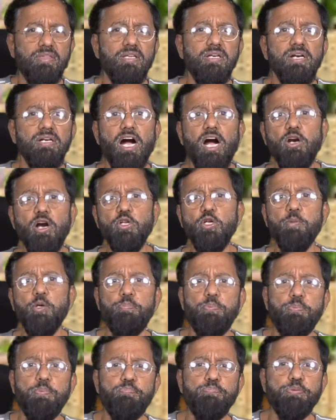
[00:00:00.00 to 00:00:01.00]
How do
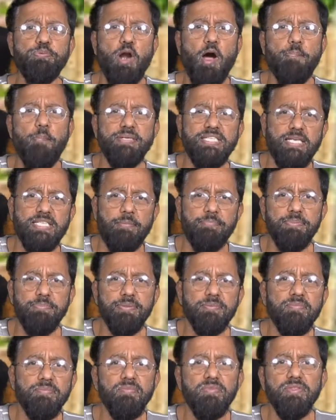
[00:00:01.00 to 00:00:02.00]
you prop it up?
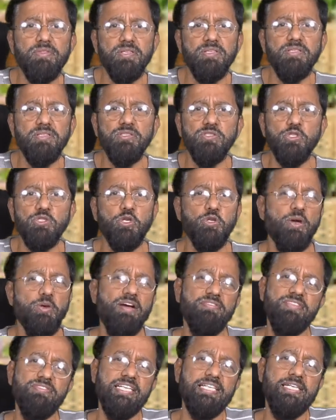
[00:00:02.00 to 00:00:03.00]
So you
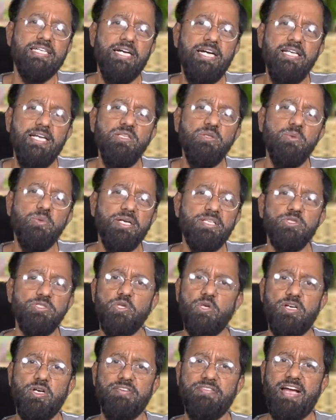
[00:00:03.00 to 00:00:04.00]
have the girl who has a
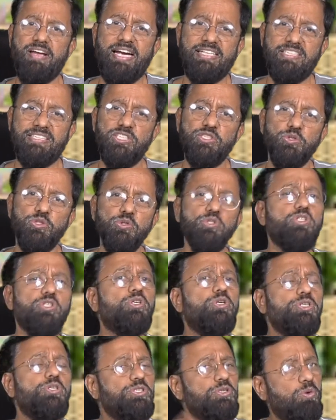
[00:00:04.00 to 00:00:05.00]
lot of attitude. You're
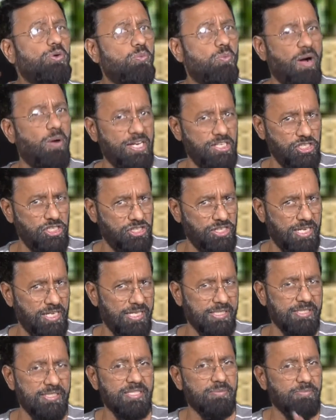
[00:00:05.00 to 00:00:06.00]
going to know why she
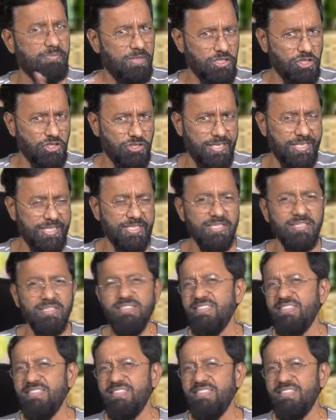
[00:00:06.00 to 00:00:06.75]
has it much later.